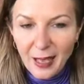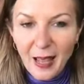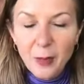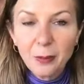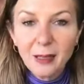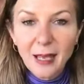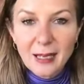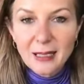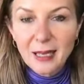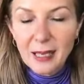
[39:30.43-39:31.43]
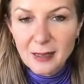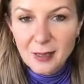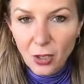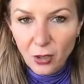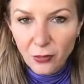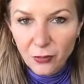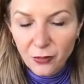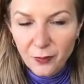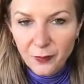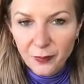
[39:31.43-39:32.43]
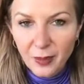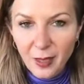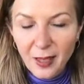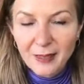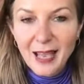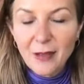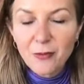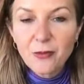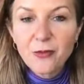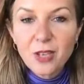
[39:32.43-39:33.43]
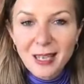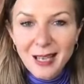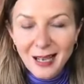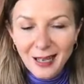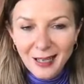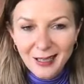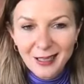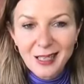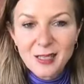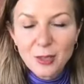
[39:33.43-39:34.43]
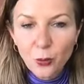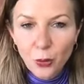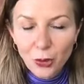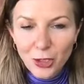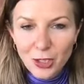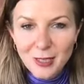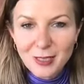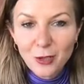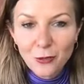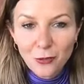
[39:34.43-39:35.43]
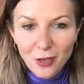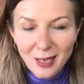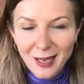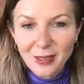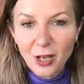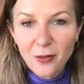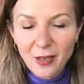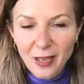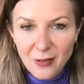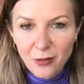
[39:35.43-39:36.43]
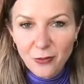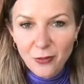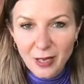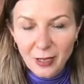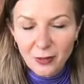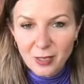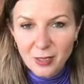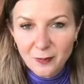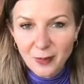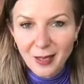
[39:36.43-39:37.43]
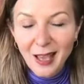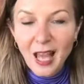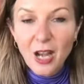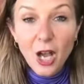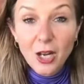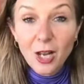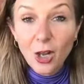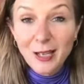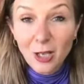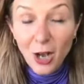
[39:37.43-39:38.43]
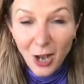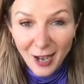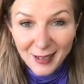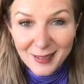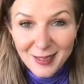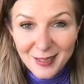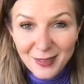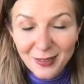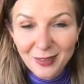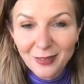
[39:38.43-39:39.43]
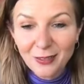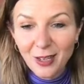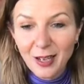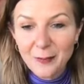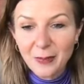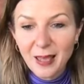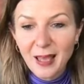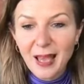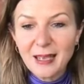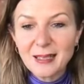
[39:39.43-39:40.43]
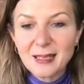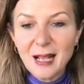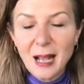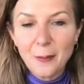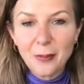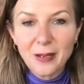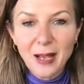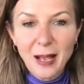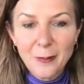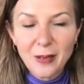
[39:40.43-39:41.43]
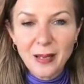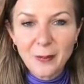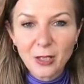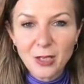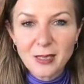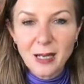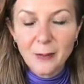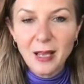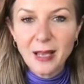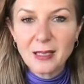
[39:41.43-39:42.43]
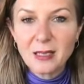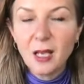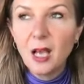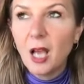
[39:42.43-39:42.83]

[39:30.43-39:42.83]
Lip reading: and the plane takes off, that fear is the worst fear that I've ever felt. And I don't like heights, right? And it's up and up and up. It goes up. And